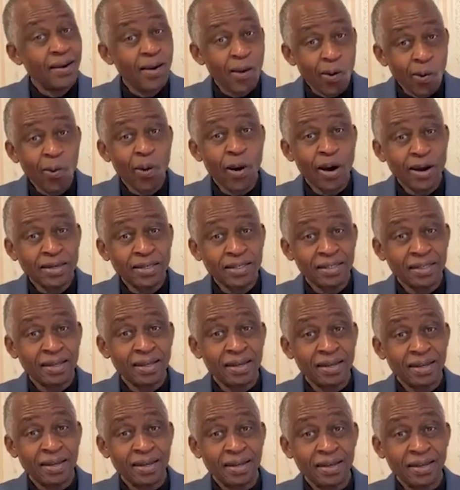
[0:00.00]
You know
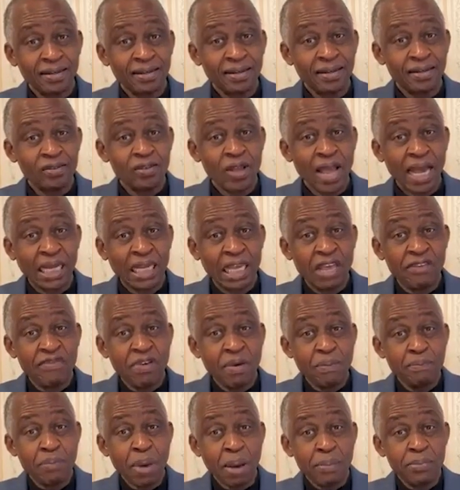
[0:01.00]
what? You are
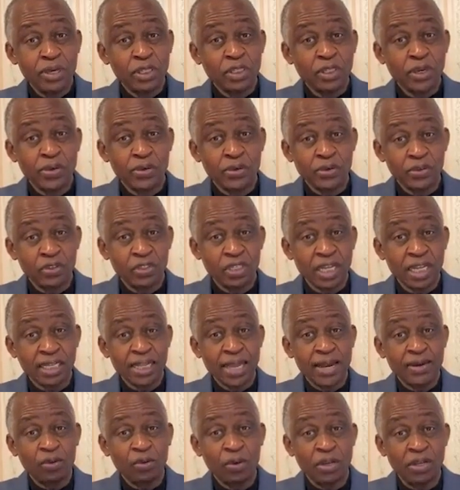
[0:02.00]
giving permission to
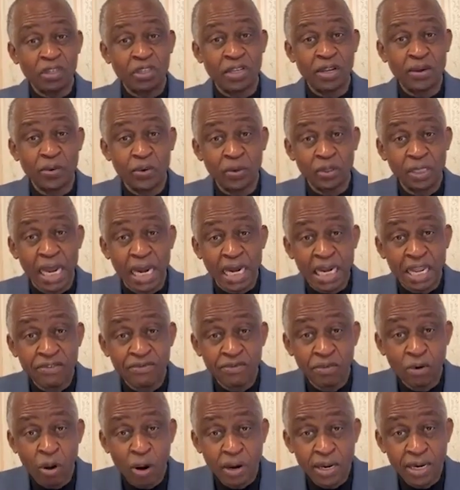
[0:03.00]
Satan to execute
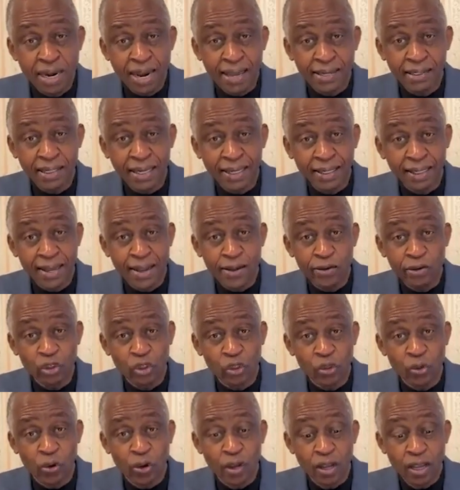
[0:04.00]
an evil ordinance
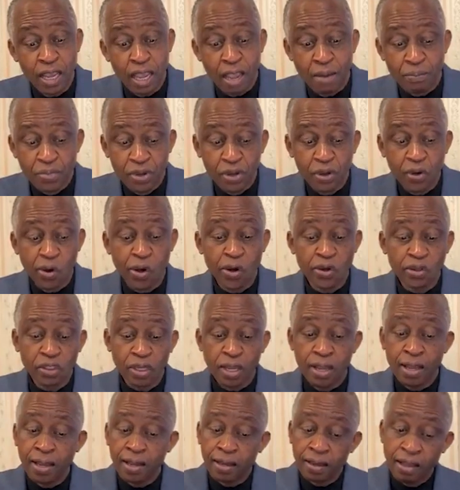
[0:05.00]
against you
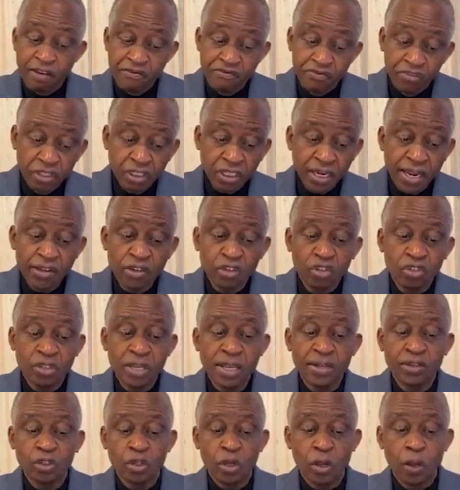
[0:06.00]
because
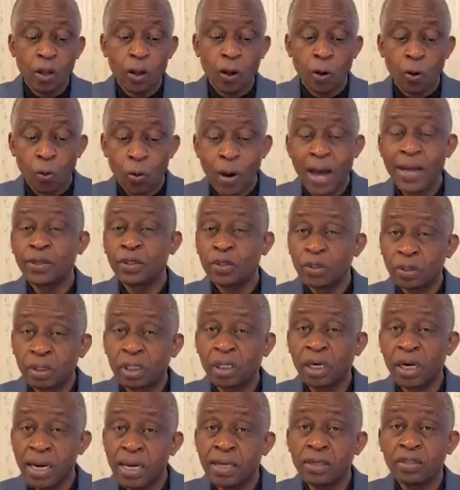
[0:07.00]
Ephesians 6 1
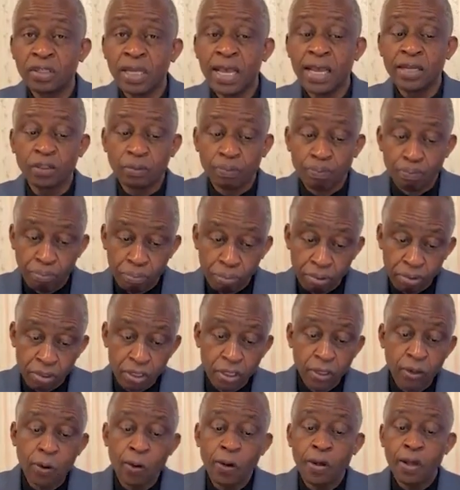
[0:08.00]
to 3 says,
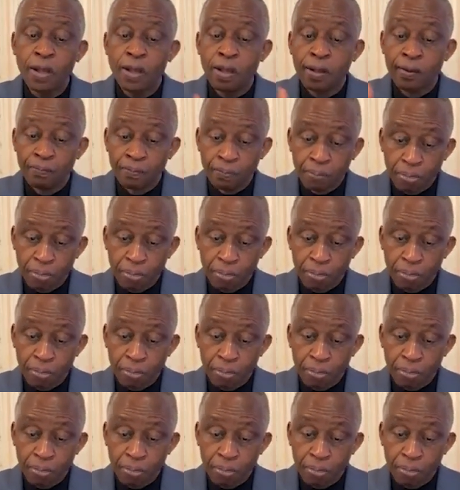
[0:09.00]
you know,